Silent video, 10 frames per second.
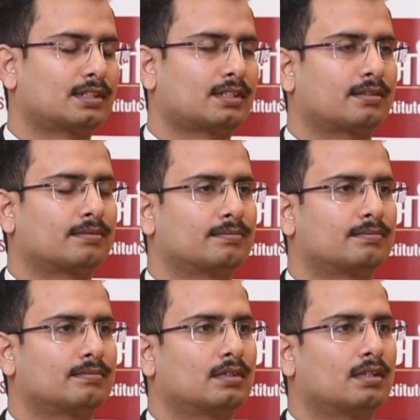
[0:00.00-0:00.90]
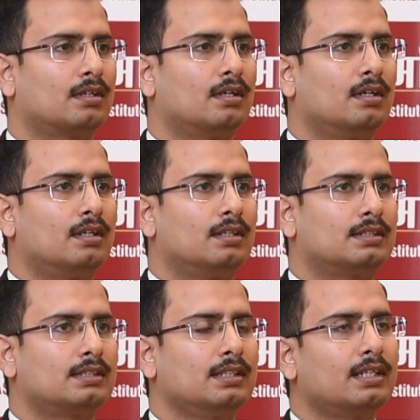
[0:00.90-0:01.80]
Sir.
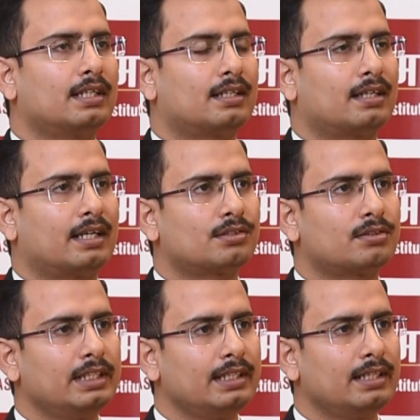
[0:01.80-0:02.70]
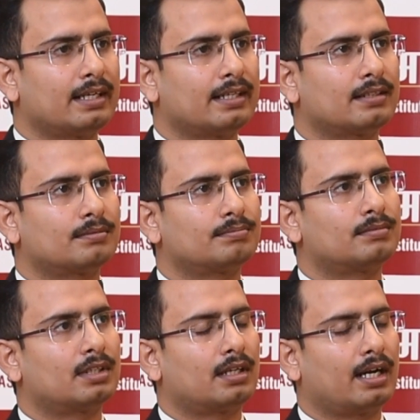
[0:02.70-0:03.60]
Sir, actually,
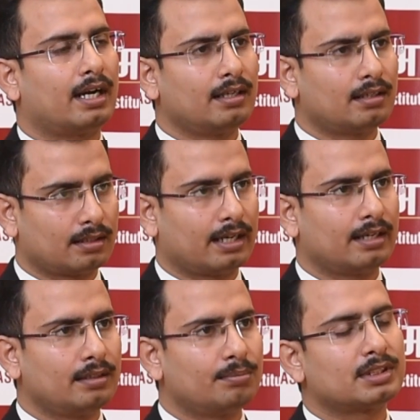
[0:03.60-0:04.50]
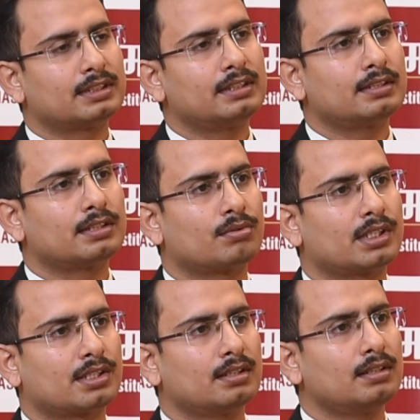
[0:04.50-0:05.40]
at the present
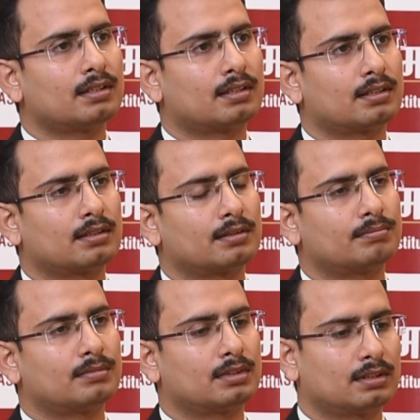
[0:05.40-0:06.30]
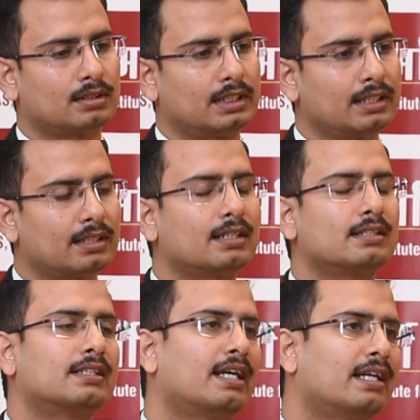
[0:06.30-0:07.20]
situation, the
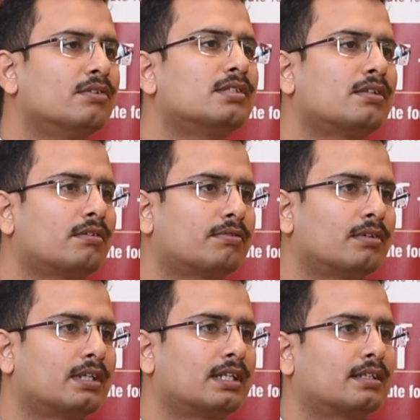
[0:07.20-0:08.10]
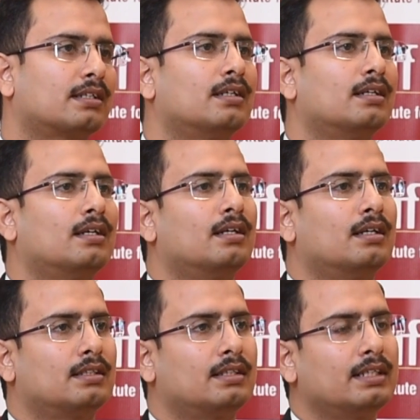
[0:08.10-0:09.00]
scenario is not full clear.
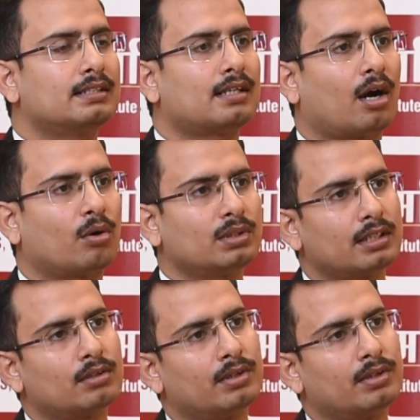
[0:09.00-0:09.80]
That is how they are